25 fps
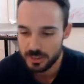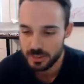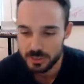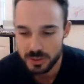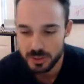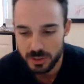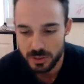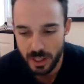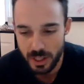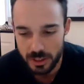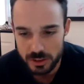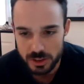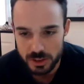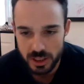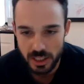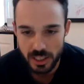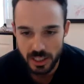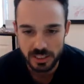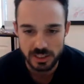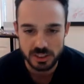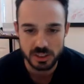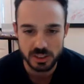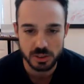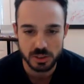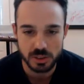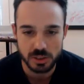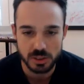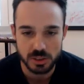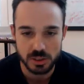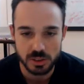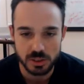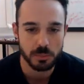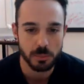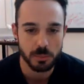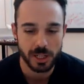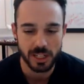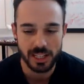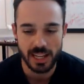was trying to squeeze some
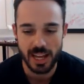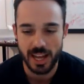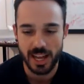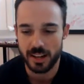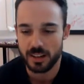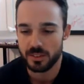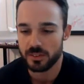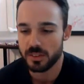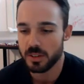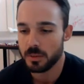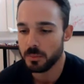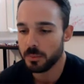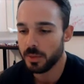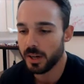money out of it,